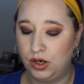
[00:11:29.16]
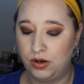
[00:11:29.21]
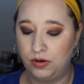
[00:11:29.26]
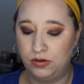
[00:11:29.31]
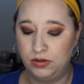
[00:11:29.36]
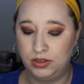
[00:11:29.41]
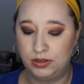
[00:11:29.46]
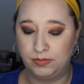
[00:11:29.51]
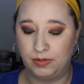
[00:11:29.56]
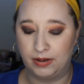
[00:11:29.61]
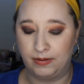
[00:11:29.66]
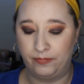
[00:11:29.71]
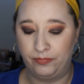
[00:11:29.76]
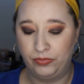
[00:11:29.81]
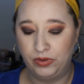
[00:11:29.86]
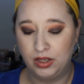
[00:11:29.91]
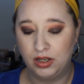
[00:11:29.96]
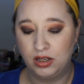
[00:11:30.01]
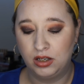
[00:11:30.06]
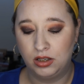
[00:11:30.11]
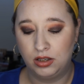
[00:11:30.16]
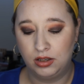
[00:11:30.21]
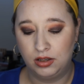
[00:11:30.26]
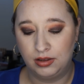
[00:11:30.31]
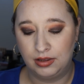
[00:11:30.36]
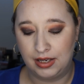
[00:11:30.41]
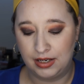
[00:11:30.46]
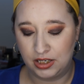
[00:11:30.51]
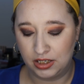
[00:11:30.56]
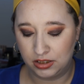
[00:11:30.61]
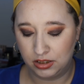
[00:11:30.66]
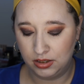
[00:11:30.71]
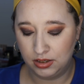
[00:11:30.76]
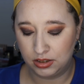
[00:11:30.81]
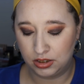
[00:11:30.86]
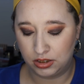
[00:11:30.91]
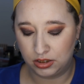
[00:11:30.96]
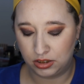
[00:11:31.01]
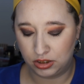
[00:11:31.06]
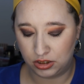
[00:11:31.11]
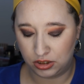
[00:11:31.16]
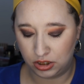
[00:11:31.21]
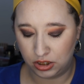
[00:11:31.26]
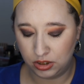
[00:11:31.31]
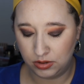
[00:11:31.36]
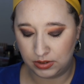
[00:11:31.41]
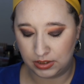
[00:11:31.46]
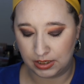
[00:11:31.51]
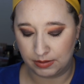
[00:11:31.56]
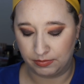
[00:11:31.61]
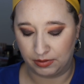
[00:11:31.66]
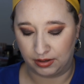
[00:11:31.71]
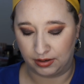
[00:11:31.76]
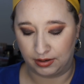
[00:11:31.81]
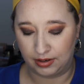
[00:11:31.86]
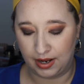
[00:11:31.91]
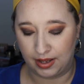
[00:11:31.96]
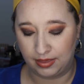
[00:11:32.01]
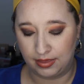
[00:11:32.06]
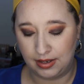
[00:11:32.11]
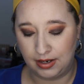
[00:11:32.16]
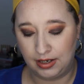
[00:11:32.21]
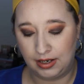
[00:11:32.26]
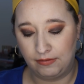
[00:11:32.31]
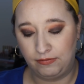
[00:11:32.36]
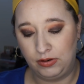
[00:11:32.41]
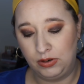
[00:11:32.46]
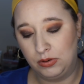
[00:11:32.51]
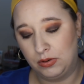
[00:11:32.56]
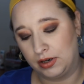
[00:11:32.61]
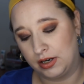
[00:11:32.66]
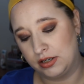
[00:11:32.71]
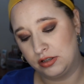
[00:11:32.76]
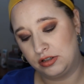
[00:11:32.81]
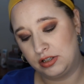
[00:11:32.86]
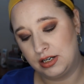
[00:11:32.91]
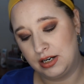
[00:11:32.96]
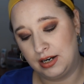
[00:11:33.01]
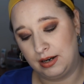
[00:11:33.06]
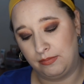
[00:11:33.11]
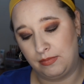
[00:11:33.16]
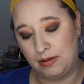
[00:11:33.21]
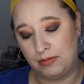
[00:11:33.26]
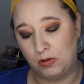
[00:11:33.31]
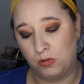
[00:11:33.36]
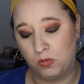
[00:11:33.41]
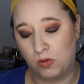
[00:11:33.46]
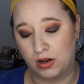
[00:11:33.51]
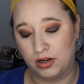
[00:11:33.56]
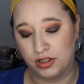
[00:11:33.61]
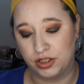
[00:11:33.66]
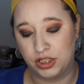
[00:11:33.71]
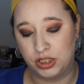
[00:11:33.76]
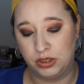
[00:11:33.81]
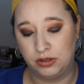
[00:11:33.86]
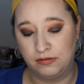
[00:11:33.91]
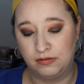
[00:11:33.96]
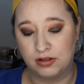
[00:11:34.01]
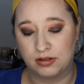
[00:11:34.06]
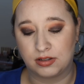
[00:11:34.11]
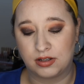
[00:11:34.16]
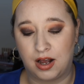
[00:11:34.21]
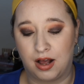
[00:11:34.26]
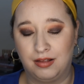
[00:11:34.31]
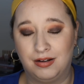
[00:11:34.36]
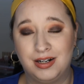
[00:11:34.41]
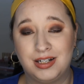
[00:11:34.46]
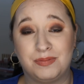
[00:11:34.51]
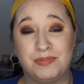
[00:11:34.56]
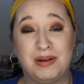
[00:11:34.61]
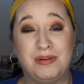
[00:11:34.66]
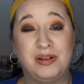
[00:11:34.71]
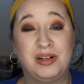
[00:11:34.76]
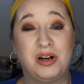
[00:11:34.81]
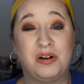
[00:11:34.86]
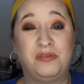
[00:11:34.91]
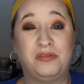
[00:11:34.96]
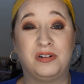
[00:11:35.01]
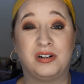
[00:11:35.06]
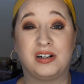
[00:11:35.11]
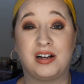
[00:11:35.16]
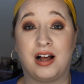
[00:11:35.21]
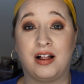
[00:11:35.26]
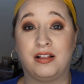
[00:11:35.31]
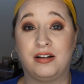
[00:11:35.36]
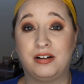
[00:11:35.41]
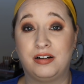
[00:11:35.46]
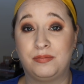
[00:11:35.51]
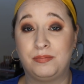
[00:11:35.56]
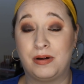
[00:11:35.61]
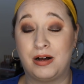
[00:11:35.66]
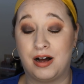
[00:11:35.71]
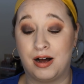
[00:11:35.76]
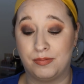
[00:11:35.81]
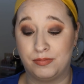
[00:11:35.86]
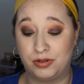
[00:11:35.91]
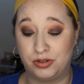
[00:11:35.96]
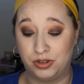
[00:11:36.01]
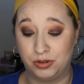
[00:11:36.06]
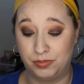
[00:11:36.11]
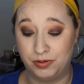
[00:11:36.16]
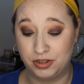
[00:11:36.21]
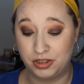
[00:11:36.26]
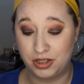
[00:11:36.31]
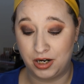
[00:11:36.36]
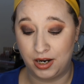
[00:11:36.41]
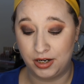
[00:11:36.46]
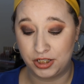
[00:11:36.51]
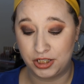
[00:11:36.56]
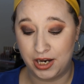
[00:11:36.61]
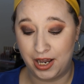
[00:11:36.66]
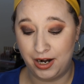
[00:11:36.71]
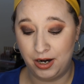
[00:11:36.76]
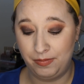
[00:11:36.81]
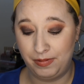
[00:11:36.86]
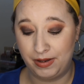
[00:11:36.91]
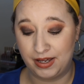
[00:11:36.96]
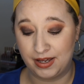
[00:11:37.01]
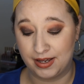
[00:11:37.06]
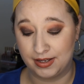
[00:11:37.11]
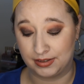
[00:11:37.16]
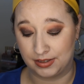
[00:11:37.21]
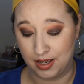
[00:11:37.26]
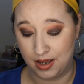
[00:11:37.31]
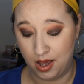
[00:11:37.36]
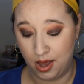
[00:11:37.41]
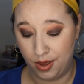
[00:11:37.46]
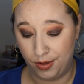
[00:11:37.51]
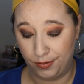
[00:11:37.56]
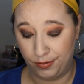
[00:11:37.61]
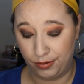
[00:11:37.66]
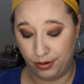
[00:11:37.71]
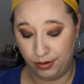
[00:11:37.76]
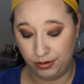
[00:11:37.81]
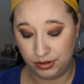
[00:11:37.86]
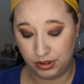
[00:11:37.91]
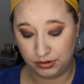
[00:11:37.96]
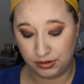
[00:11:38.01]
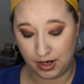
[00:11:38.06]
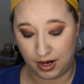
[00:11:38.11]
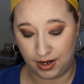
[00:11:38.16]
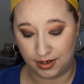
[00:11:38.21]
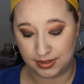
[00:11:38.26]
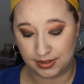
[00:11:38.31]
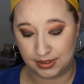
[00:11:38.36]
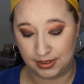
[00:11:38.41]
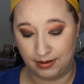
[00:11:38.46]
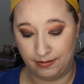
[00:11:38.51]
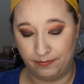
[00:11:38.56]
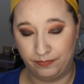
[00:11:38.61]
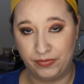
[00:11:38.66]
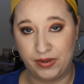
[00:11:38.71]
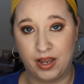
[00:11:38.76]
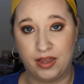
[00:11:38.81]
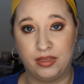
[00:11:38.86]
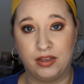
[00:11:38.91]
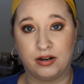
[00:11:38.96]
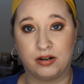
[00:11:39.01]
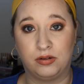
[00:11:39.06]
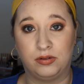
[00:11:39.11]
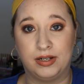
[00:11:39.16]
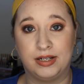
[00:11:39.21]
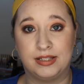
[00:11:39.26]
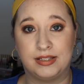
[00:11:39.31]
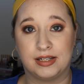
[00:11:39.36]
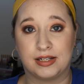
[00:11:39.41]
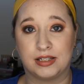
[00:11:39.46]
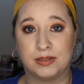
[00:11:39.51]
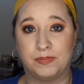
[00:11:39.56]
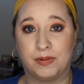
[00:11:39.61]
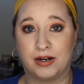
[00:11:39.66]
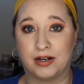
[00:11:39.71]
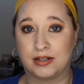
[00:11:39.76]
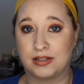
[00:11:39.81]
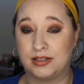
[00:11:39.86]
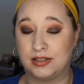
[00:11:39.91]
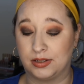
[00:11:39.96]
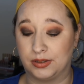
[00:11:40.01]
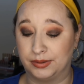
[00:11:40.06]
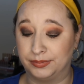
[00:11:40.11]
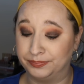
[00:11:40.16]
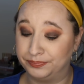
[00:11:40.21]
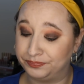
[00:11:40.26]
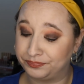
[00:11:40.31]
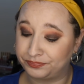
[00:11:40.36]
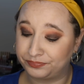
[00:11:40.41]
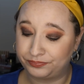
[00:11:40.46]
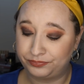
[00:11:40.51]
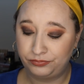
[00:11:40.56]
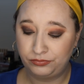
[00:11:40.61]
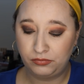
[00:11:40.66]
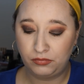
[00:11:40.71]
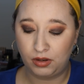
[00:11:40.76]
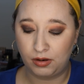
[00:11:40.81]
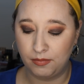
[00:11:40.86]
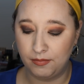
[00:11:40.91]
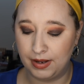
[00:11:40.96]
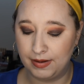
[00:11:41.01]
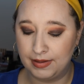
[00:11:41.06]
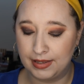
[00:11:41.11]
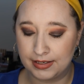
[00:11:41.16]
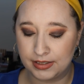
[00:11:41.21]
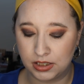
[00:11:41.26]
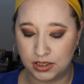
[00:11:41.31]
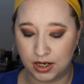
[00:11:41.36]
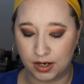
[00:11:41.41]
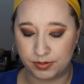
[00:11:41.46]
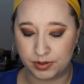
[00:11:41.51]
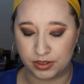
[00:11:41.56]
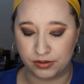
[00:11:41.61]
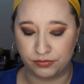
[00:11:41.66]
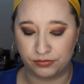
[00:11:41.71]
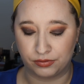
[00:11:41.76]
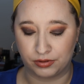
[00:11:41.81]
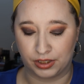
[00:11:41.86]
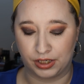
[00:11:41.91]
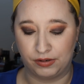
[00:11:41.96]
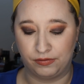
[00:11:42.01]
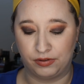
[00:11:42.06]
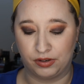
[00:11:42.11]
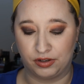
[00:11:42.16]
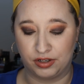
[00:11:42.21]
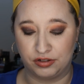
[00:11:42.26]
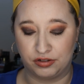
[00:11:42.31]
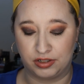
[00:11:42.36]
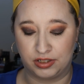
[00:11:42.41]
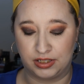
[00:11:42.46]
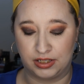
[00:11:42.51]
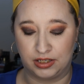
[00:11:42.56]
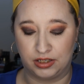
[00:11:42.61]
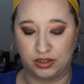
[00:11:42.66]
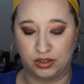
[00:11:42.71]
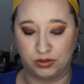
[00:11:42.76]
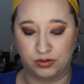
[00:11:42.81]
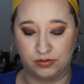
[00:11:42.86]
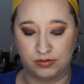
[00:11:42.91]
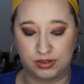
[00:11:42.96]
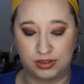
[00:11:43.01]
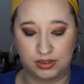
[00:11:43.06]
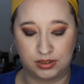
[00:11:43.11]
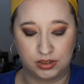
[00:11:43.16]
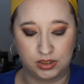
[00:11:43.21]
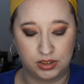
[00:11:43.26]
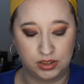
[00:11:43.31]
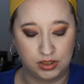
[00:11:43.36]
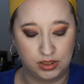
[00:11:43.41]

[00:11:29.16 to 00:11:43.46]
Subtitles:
knows, but they just look too similar. And I think if you are interested in maybe 1 or 2 of those colors, maybe go for a ColourPop Super Shock shadow, because those are awesome and they're only $6. So maybe that's an option for you if you're interested in those.